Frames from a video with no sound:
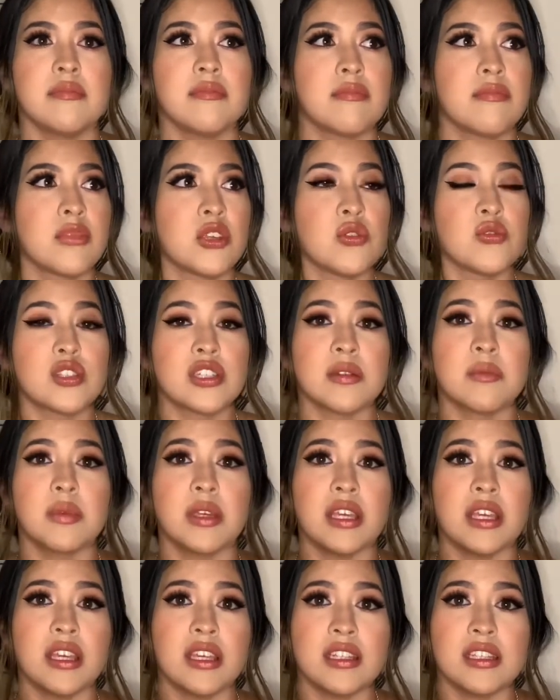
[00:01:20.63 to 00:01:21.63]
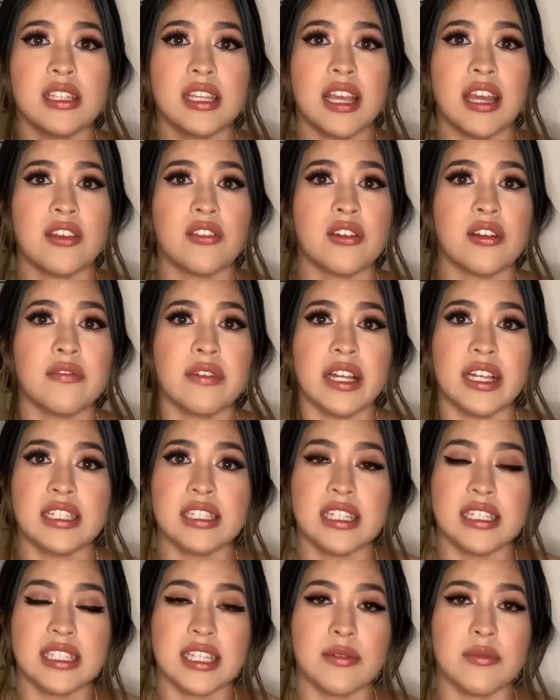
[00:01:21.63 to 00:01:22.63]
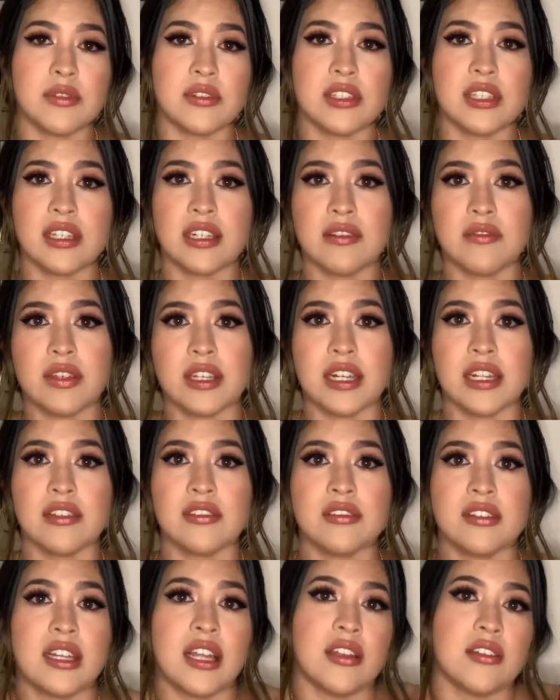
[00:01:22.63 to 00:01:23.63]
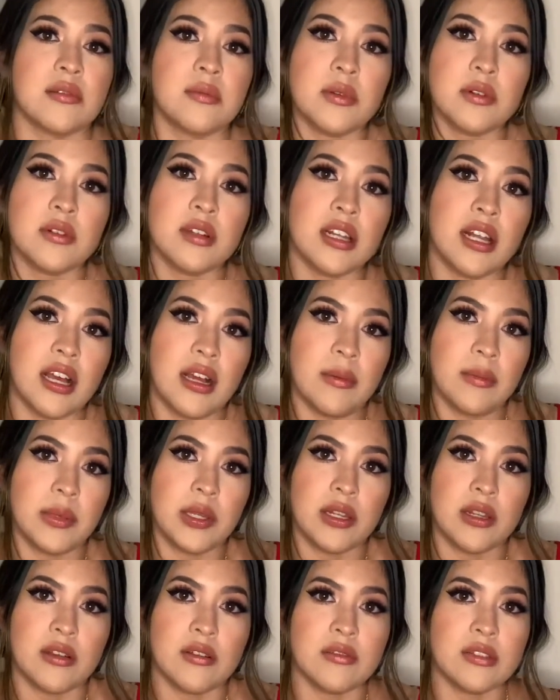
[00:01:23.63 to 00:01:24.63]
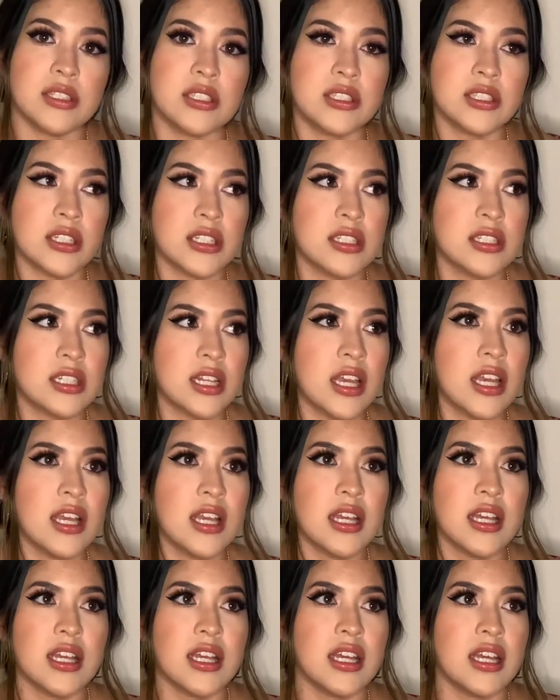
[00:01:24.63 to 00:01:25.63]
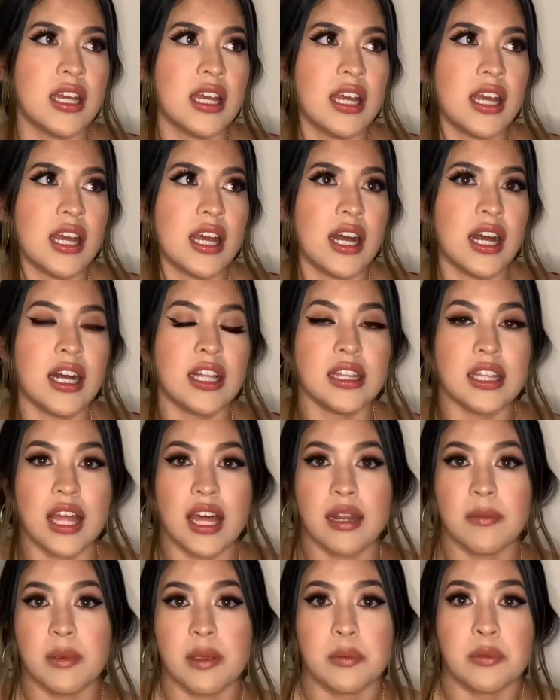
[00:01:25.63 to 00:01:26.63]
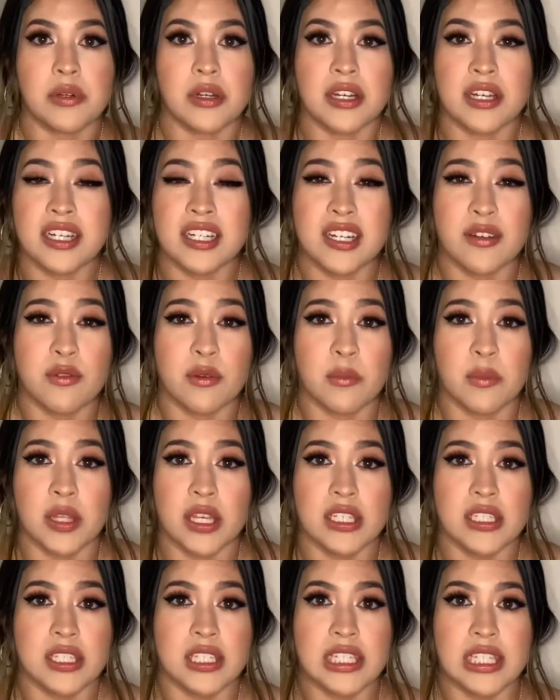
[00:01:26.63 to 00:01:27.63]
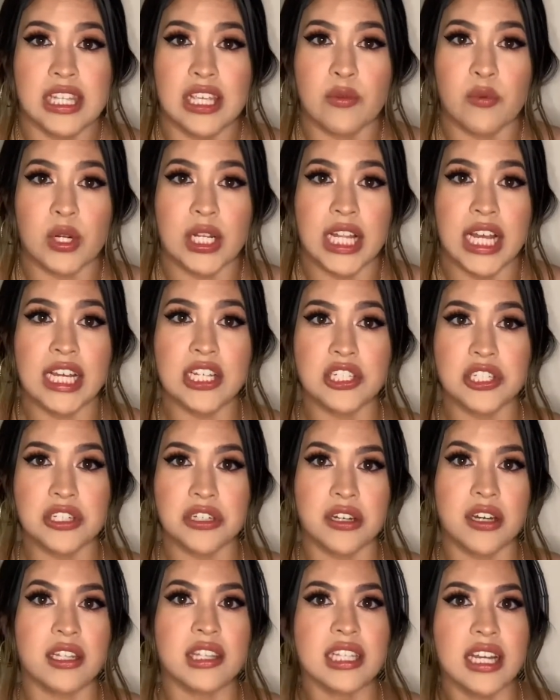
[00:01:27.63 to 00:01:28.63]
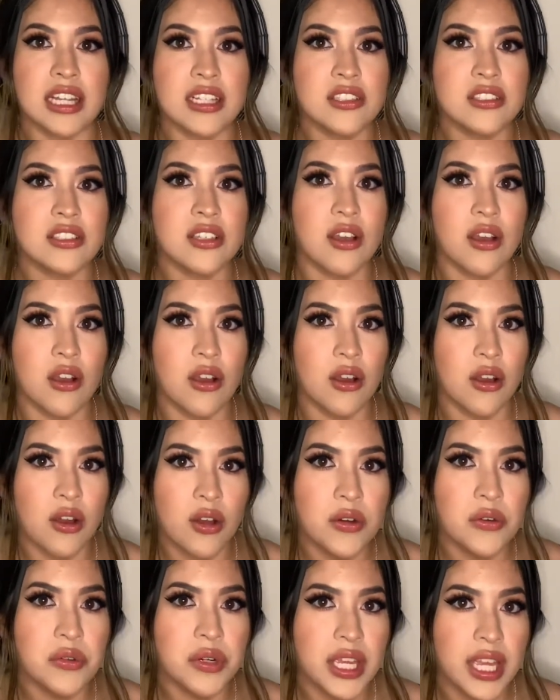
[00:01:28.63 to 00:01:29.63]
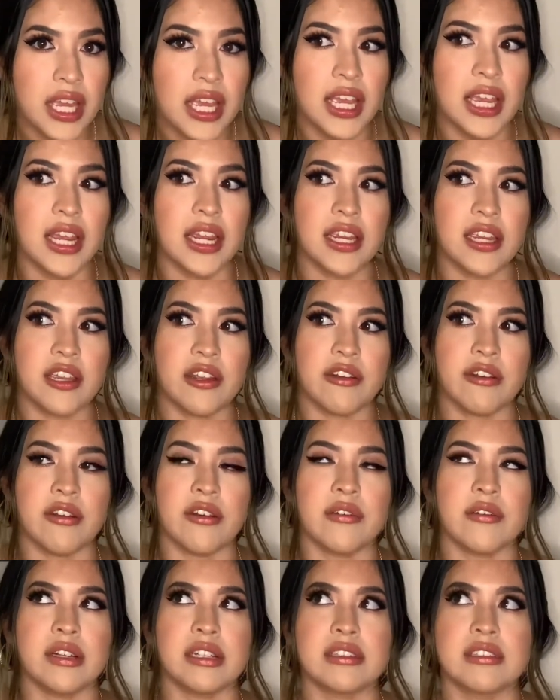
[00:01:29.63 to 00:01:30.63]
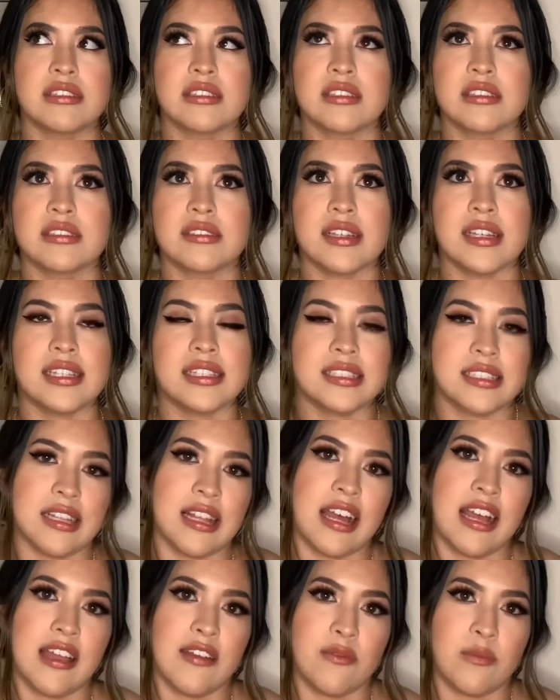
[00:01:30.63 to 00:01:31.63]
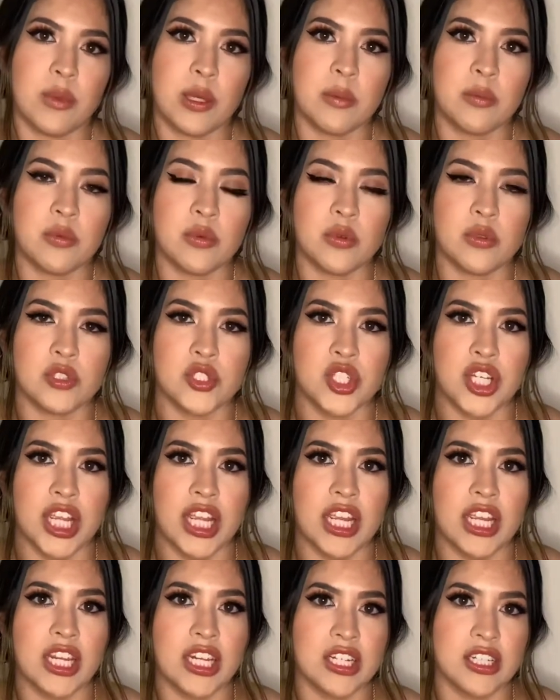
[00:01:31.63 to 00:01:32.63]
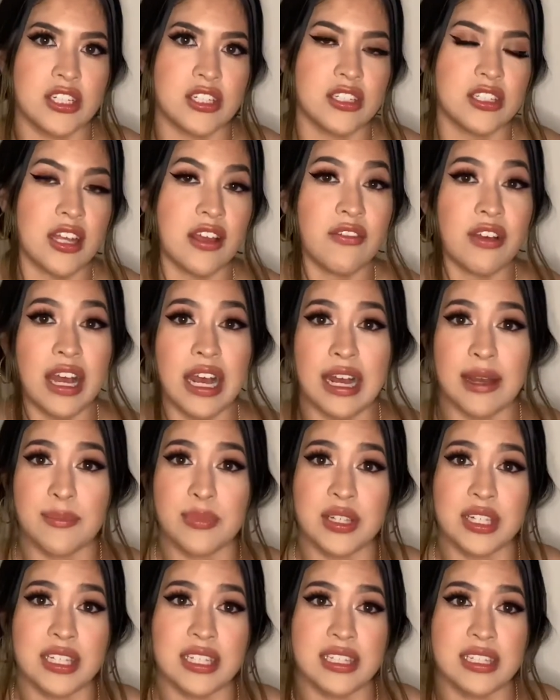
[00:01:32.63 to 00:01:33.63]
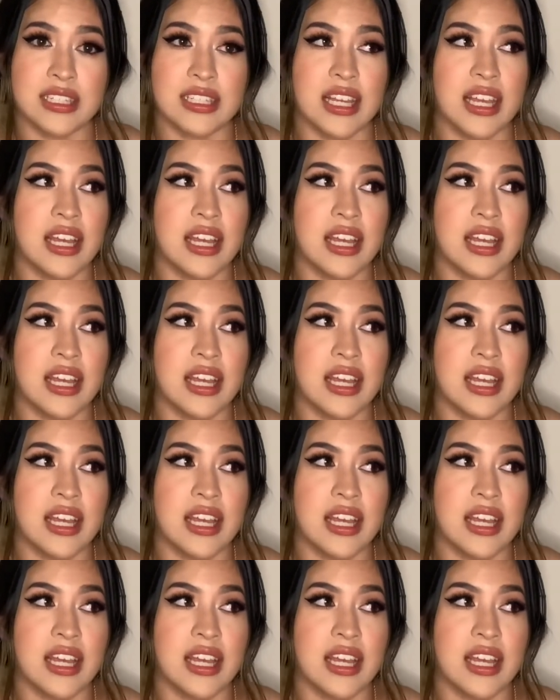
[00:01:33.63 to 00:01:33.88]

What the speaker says: used to be together on Valentine's Day with their significant other and now they're broken up, you know? It's just a lot of people are in different places than they were last year, and that's okay, you know? It's life. People change, stuff happens,